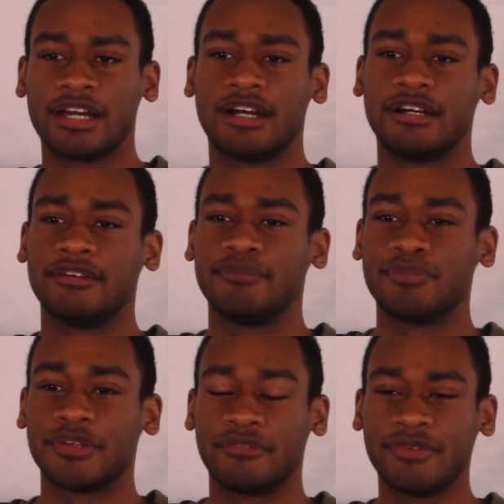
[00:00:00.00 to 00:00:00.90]

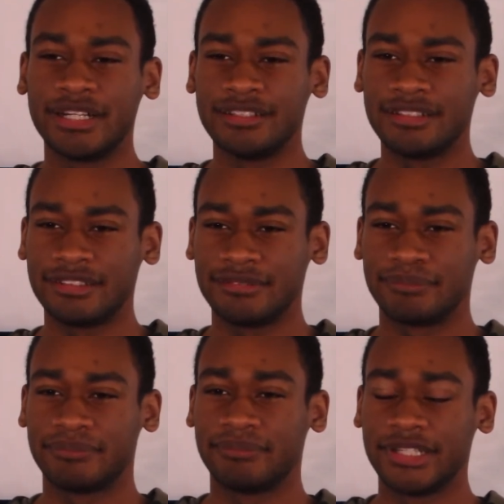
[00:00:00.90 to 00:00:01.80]
One of the
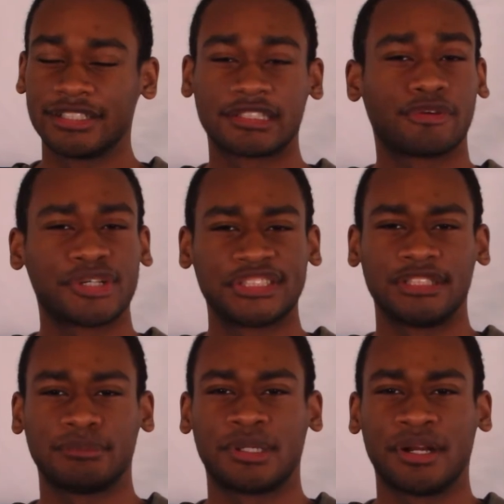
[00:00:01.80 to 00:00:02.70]
biggest
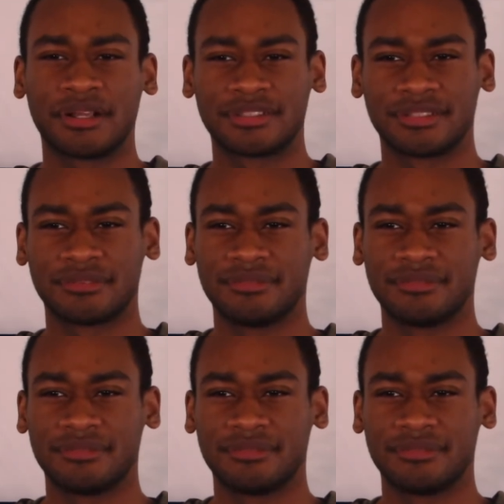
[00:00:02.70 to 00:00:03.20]
question marks